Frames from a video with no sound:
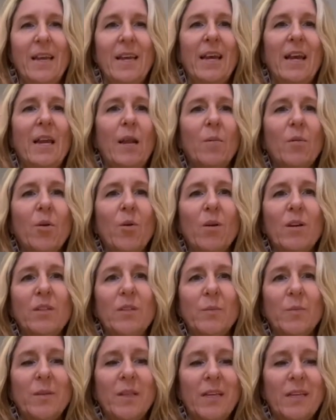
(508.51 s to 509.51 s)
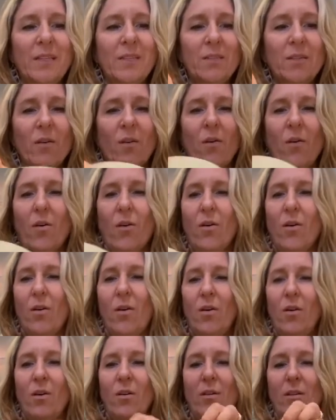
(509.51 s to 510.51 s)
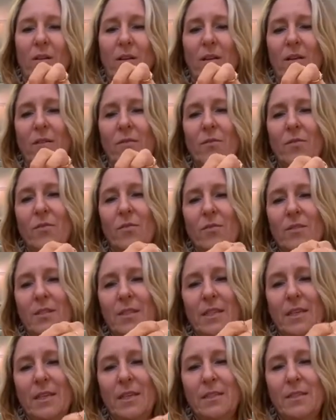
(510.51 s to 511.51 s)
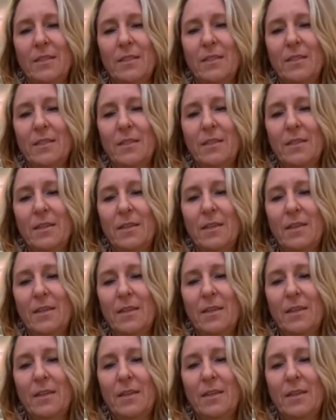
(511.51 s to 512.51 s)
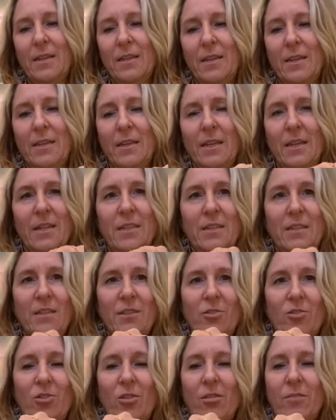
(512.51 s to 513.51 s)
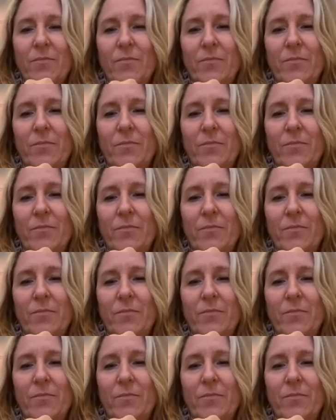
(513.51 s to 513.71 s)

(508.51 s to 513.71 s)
and I'm going to place all of those things into the jar.